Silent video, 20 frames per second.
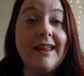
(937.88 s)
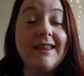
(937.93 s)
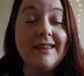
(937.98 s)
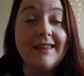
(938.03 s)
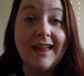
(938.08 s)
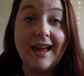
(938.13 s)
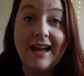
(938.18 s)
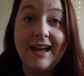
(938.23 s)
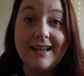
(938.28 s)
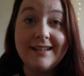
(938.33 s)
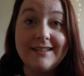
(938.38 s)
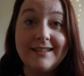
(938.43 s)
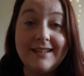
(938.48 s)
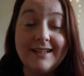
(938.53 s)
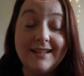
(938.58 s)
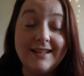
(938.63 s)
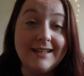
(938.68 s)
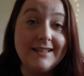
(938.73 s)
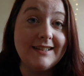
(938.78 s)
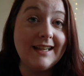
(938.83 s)
That
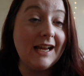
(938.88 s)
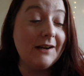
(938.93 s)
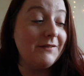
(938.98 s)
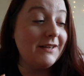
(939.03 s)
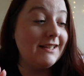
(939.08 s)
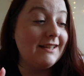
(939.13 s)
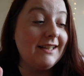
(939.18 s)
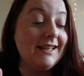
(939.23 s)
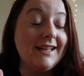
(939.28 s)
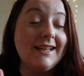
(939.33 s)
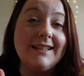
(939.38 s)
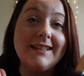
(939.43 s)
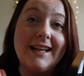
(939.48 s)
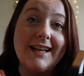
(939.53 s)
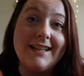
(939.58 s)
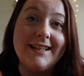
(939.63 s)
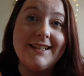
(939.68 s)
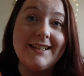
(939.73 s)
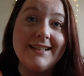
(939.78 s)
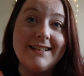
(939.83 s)
is everything
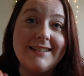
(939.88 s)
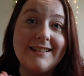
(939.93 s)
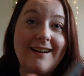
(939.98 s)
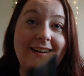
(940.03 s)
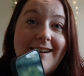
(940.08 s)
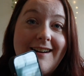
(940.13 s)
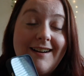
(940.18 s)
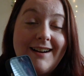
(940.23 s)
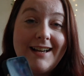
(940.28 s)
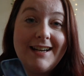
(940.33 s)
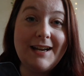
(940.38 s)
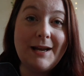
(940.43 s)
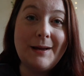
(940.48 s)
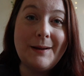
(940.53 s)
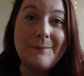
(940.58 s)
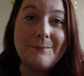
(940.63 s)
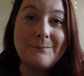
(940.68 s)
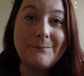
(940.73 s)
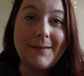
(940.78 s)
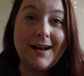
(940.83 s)
that is on
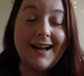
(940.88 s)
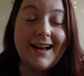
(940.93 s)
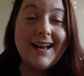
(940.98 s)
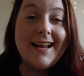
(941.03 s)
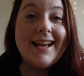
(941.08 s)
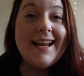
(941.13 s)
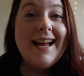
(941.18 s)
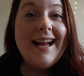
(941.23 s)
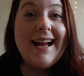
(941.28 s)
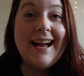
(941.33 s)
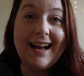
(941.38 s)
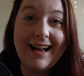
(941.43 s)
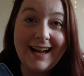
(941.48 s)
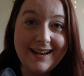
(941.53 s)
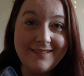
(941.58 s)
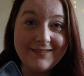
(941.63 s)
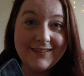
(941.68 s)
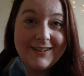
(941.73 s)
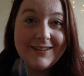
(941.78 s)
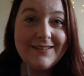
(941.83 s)
my
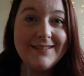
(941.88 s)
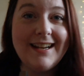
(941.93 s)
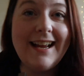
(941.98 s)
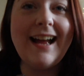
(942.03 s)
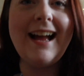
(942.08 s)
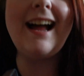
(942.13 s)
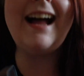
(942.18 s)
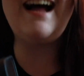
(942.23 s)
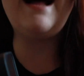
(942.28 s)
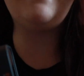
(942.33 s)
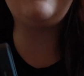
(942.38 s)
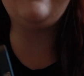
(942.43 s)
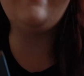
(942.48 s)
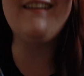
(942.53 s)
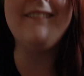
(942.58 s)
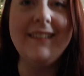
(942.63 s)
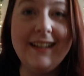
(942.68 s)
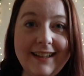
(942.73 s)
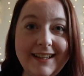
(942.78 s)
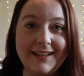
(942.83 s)
iPhone. I
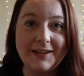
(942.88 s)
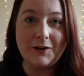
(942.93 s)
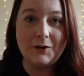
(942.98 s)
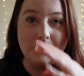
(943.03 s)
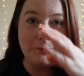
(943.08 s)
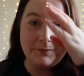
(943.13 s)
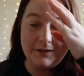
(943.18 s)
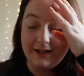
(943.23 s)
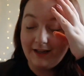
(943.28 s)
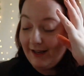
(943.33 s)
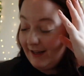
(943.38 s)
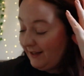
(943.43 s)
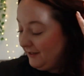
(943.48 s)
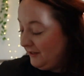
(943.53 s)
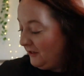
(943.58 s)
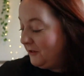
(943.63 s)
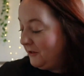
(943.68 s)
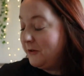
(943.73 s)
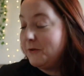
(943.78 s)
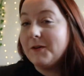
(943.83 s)
really hope
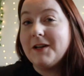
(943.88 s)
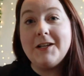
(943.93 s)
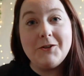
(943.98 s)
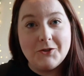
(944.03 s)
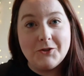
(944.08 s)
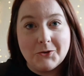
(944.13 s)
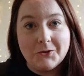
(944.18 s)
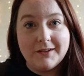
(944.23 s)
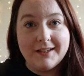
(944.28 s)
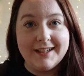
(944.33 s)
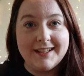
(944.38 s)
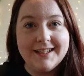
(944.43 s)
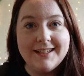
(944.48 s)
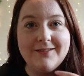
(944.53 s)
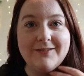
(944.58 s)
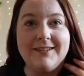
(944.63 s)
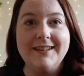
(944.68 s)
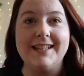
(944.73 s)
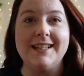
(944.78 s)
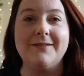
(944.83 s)
you enjoyed
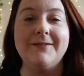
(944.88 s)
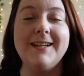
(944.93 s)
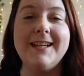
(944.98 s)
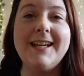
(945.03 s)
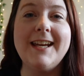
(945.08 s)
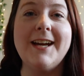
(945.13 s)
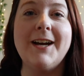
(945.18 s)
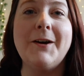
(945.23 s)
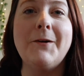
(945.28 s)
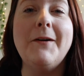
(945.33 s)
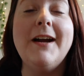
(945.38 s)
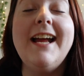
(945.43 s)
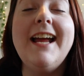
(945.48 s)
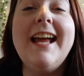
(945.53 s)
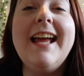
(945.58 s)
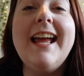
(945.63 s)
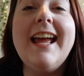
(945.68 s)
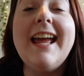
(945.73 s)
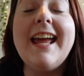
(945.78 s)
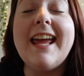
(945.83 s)
this video.
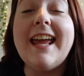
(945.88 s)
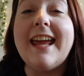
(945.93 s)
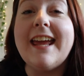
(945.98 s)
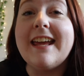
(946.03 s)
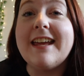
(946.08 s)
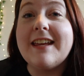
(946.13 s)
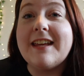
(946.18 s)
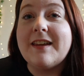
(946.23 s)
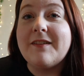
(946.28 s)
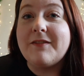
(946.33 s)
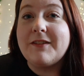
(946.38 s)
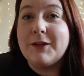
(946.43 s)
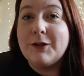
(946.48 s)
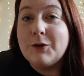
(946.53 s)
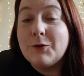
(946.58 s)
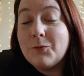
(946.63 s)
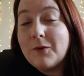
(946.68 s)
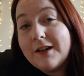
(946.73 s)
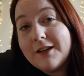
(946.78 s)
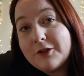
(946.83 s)
If
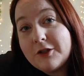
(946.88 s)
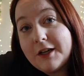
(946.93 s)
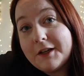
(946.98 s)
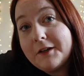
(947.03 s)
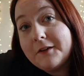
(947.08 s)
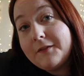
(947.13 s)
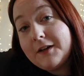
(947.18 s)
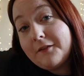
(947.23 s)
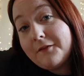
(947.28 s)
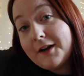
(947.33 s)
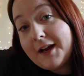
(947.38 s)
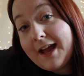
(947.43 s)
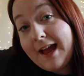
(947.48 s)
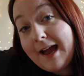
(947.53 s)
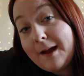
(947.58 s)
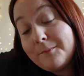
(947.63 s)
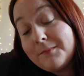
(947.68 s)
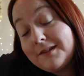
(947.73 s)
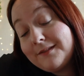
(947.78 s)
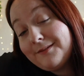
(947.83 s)
you want to share your favorite
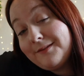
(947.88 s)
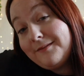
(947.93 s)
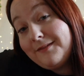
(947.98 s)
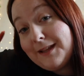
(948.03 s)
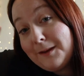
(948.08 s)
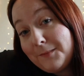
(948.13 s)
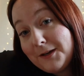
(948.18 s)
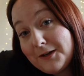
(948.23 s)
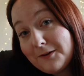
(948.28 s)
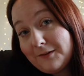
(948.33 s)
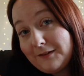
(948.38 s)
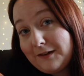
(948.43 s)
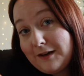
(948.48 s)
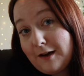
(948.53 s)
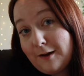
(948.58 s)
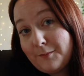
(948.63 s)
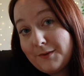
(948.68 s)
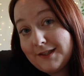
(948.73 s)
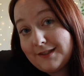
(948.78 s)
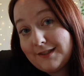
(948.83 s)
apps, let me know in the
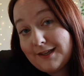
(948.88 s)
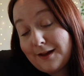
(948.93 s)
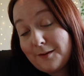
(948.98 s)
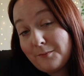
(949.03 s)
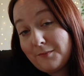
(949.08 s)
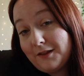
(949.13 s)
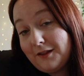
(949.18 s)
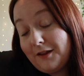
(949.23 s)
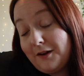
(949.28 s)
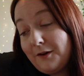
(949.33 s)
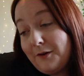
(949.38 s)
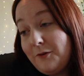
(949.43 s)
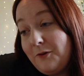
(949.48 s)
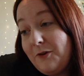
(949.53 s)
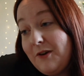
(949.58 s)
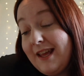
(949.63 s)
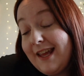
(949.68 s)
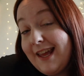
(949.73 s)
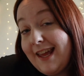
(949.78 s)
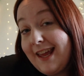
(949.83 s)
comments down below.
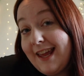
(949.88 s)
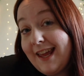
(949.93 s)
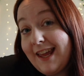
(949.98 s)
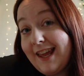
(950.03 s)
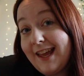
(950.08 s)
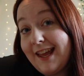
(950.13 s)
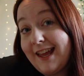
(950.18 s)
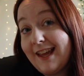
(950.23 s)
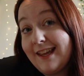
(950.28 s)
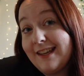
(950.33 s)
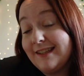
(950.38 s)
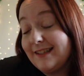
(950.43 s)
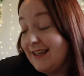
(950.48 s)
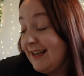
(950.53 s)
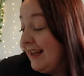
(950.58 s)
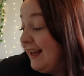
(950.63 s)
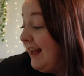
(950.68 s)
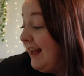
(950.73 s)
And